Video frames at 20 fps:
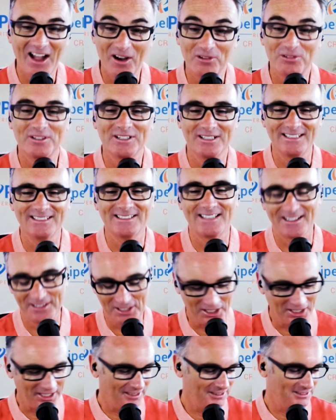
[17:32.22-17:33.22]
Oh, really? There
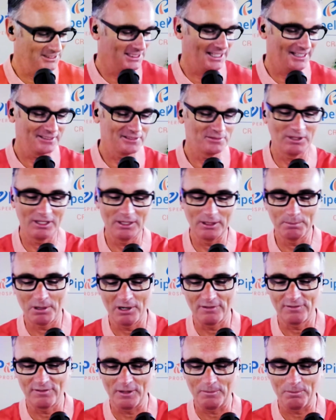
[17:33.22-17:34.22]
you go. Yeah. Well,
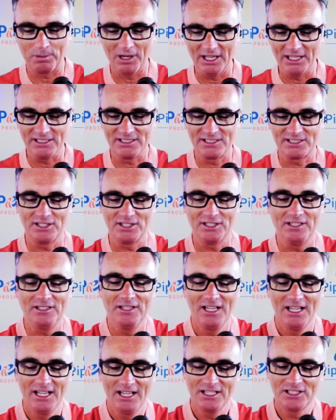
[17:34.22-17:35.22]
perfect place
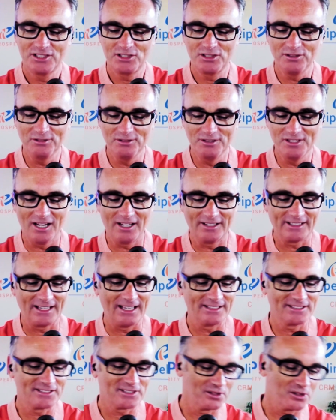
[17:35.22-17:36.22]
to not
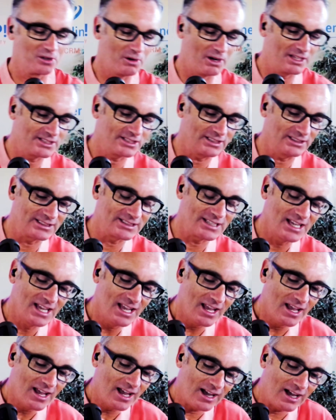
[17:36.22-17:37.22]
answer questions.
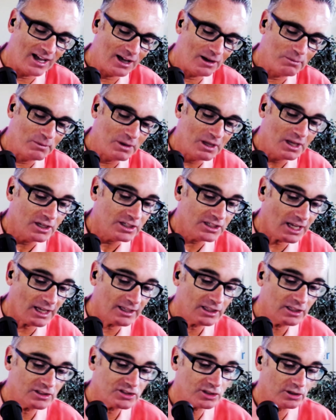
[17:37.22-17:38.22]
Yeah. You set that
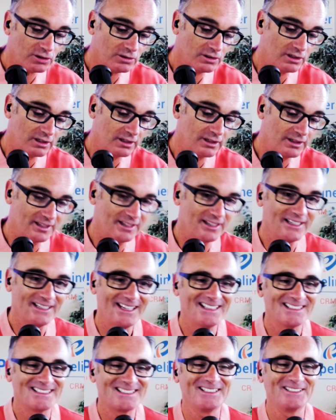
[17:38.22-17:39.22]
up.
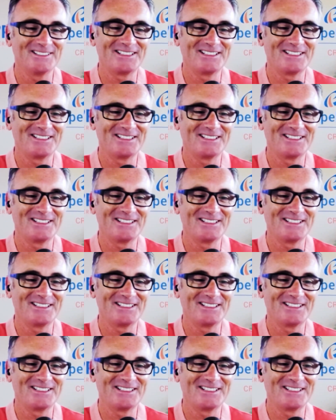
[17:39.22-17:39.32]
Yeah.